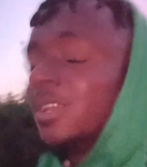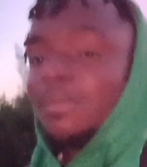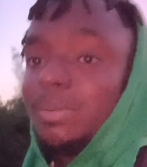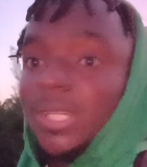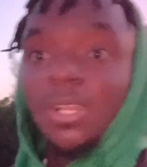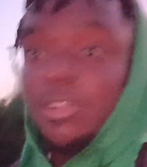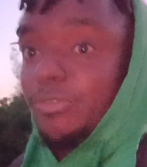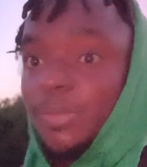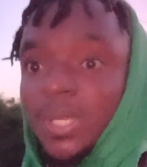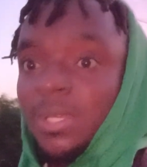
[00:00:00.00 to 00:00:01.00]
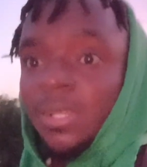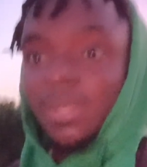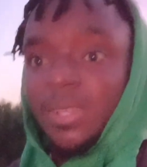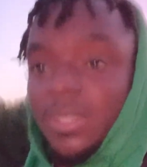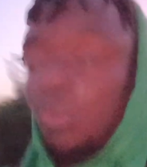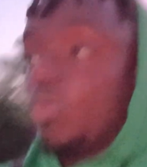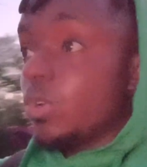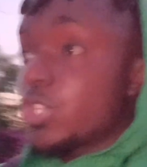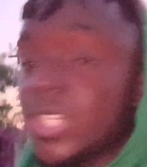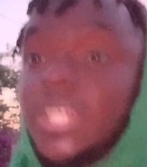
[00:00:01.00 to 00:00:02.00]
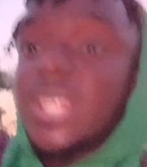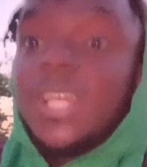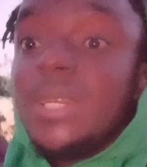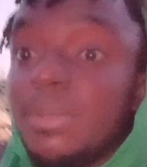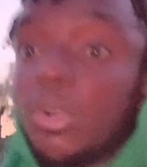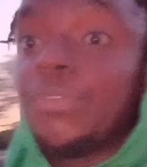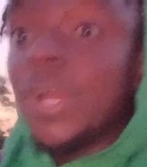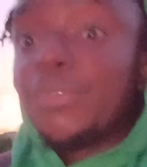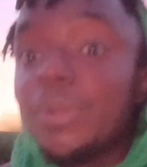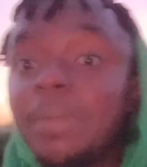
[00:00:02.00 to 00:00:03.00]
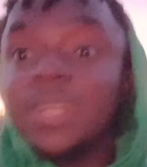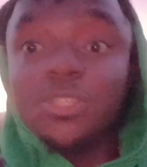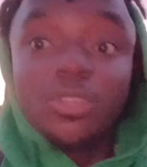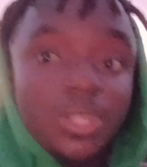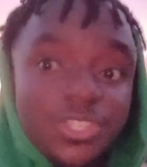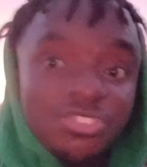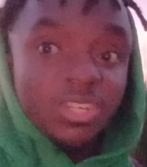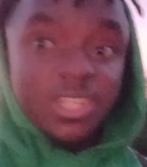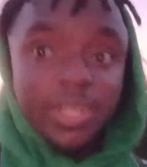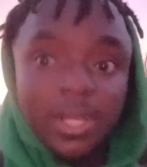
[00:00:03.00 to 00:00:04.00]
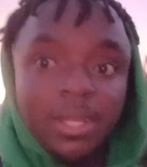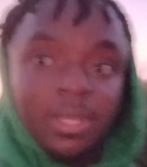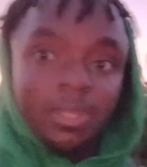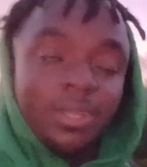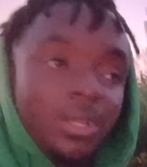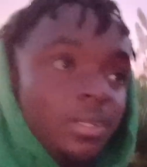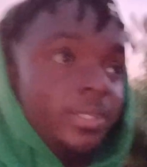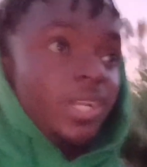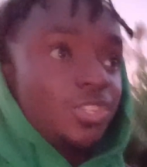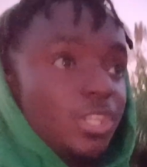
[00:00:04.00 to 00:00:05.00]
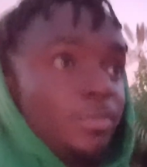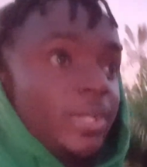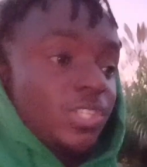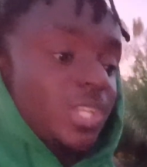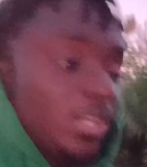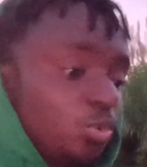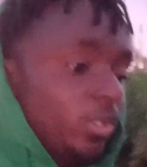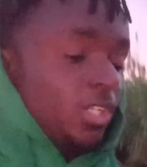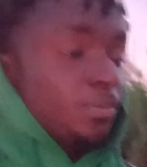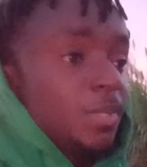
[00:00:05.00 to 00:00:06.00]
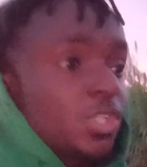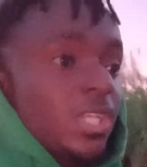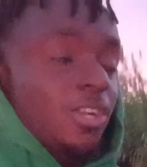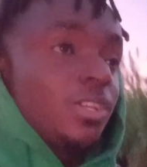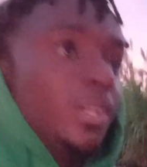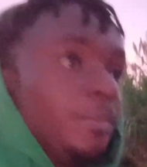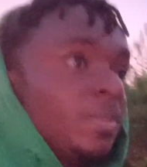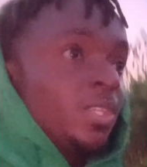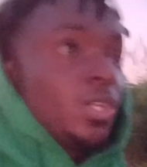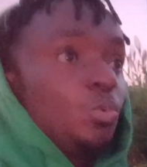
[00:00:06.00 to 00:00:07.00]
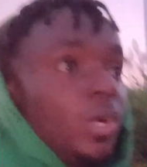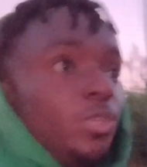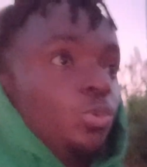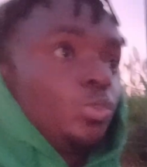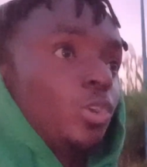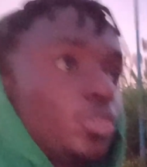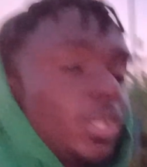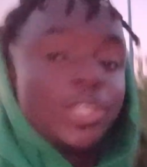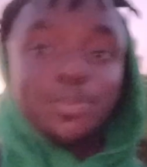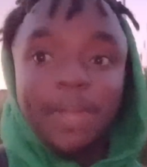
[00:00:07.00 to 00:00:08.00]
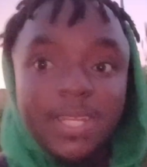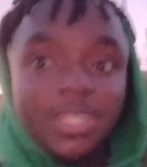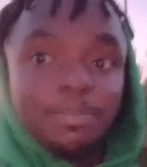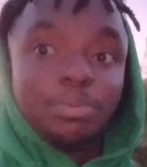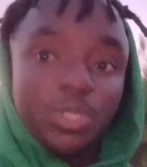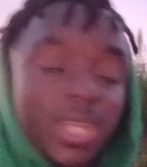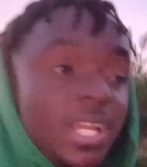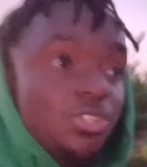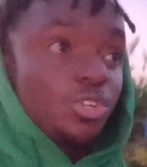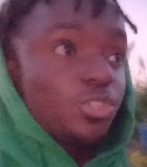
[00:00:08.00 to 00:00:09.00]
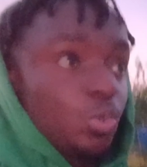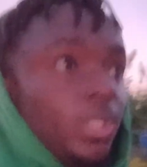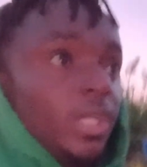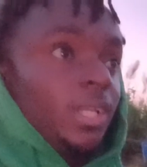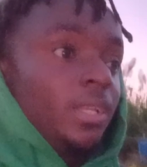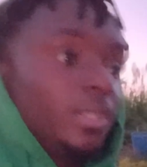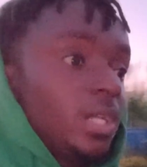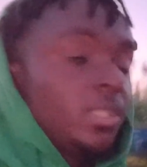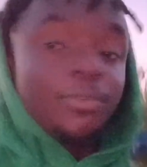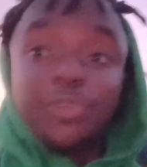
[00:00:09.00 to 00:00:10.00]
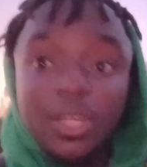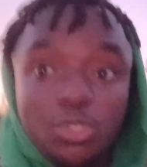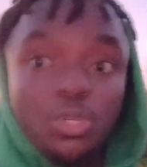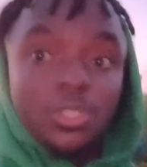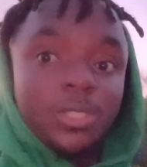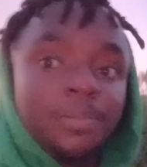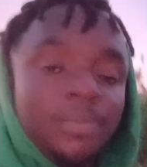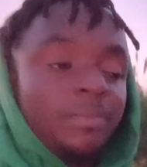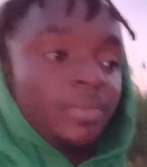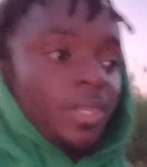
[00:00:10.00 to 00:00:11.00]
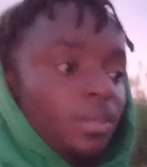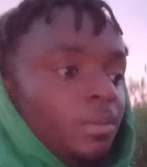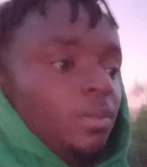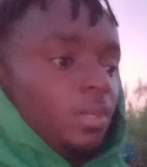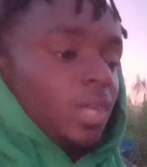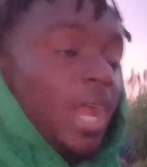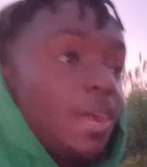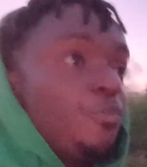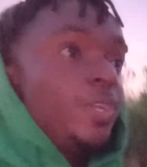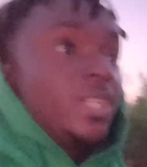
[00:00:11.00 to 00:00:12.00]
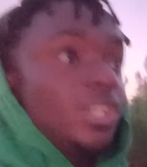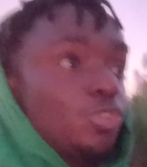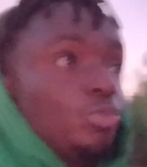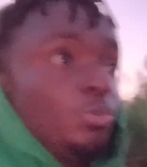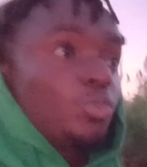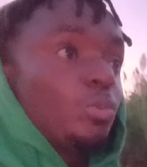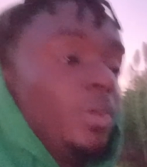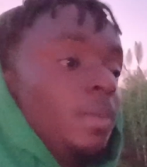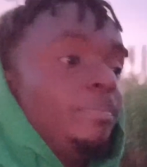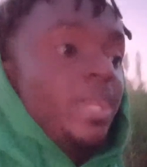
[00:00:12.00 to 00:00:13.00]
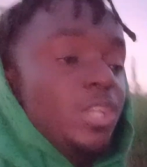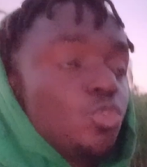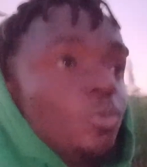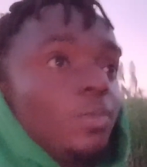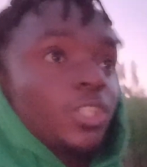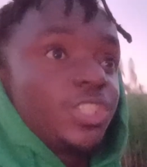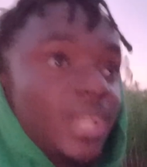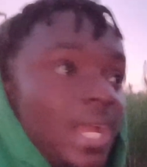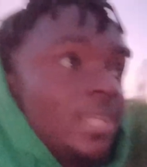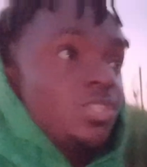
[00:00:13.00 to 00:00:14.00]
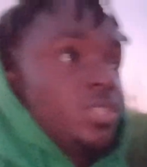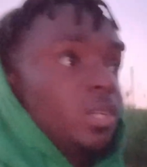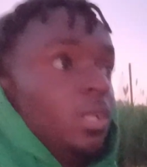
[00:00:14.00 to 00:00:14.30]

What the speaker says: Believe me. The worst enemy of every man is not a stranger. Yes, it may sound what? It may sound the way you don't expect it, but that is just what? The fact truth. Having this, being too much nice,